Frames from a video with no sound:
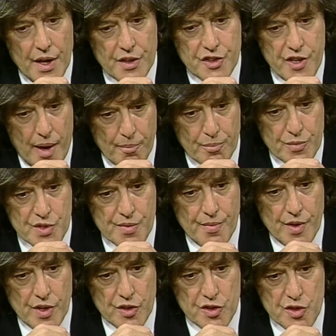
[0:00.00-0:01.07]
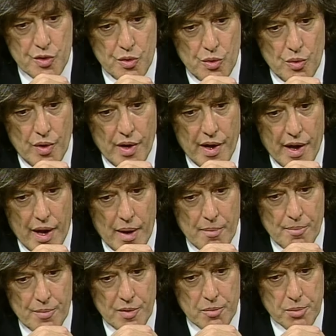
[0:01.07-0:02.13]
attempt to
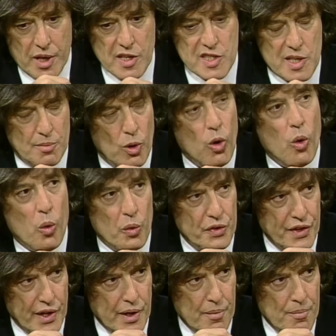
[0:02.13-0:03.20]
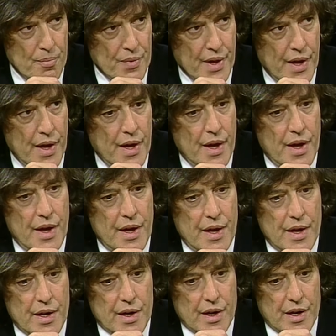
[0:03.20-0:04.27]
um, bring some order
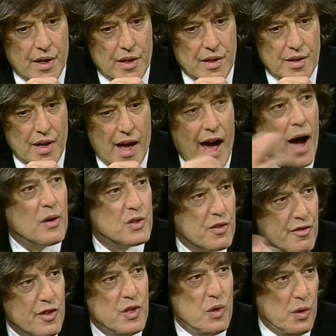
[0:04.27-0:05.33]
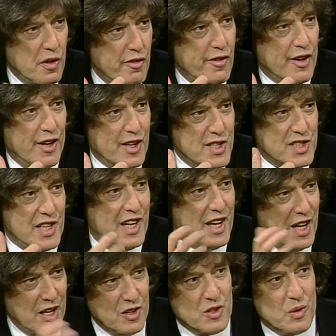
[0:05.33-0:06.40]
uh, out of the universe
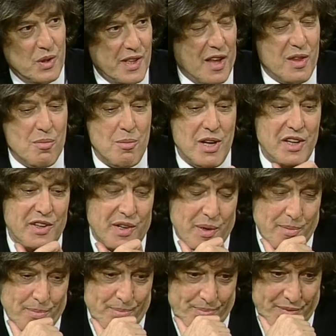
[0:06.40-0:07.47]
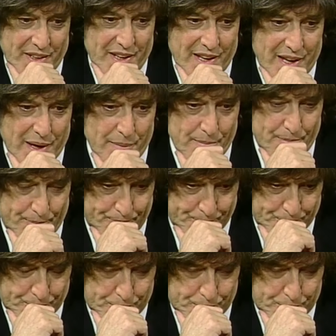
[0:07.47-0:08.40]
into another medium. Um,